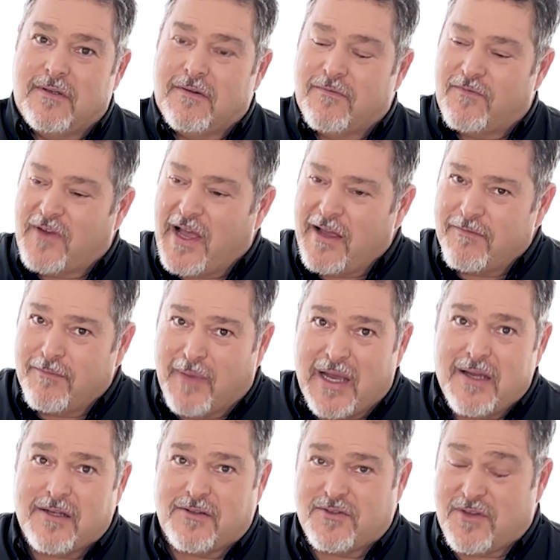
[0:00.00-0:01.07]
five
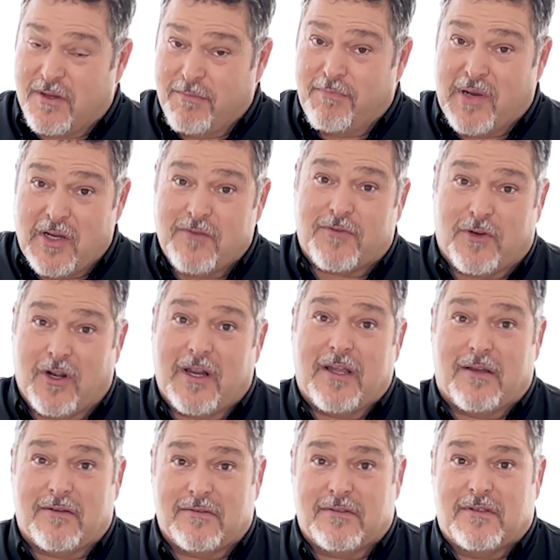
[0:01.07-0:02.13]
miles above
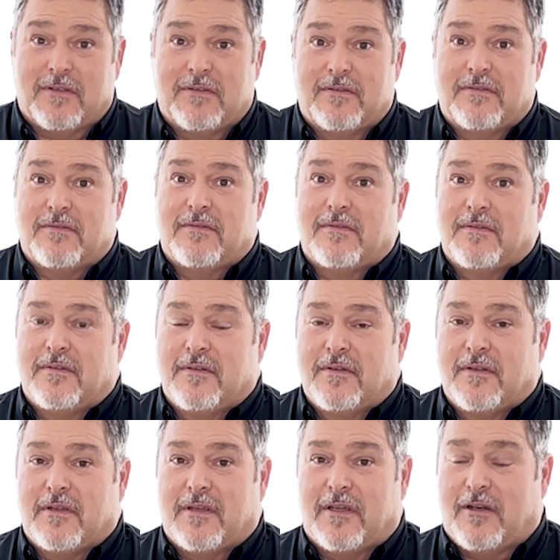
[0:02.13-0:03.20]
ground
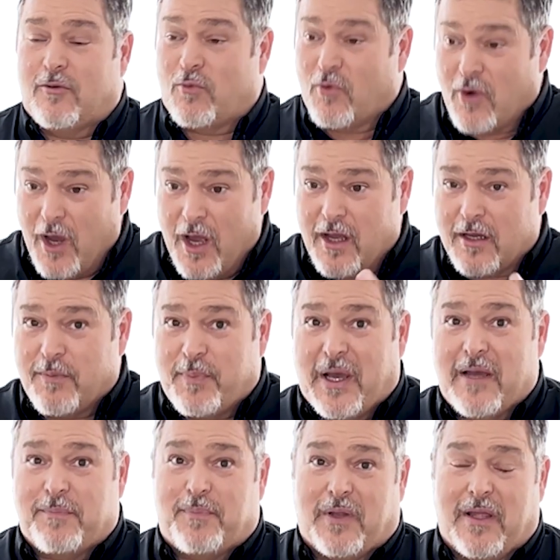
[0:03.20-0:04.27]
in a rock
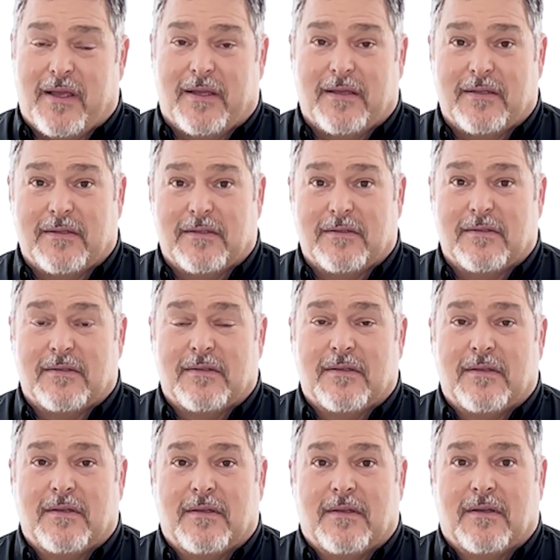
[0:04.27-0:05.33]
pipeline and
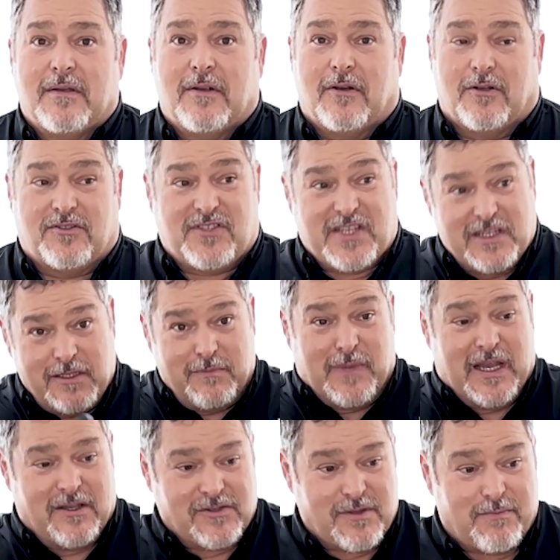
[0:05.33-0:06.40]
or 10
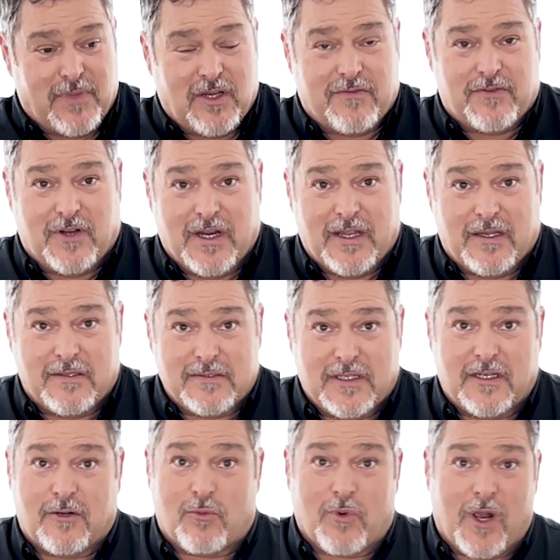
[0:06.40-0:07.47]
miles above ground
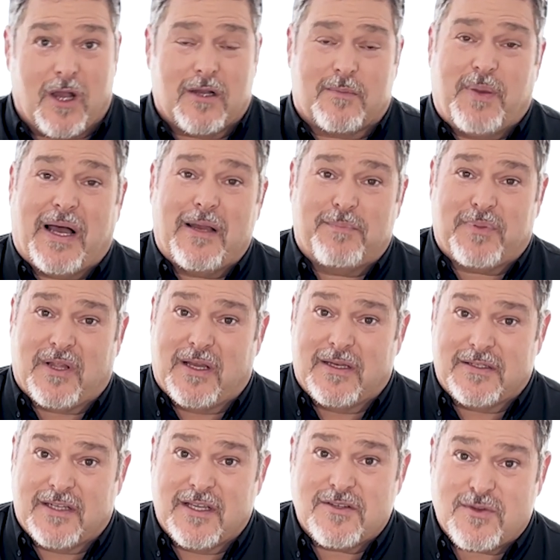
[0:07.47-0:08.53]
in a rock pipeline,
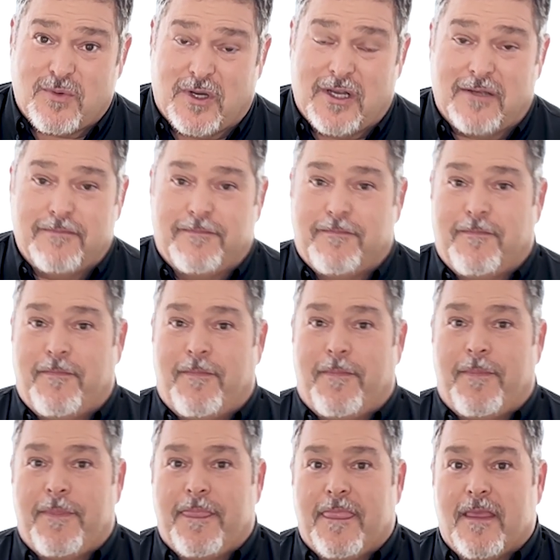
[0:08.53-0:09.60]
guess what?
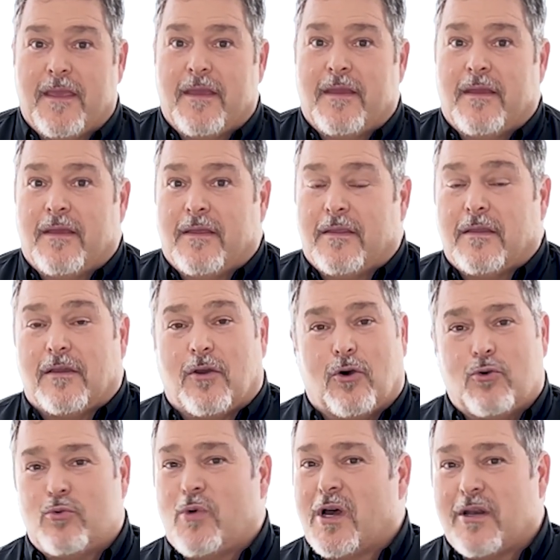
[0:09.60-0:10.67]
The
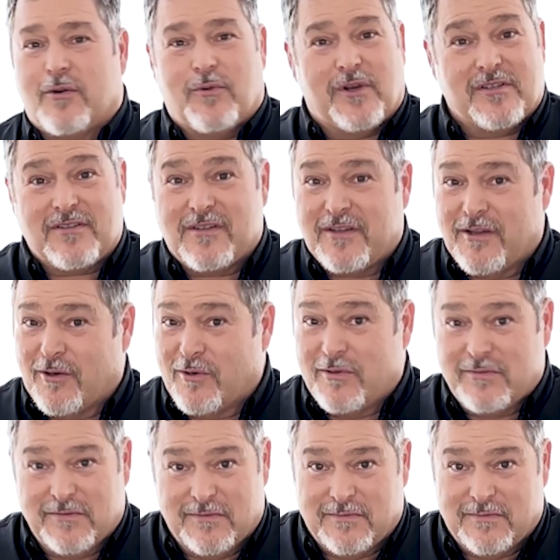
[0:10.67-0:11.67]
cold water wasn't cold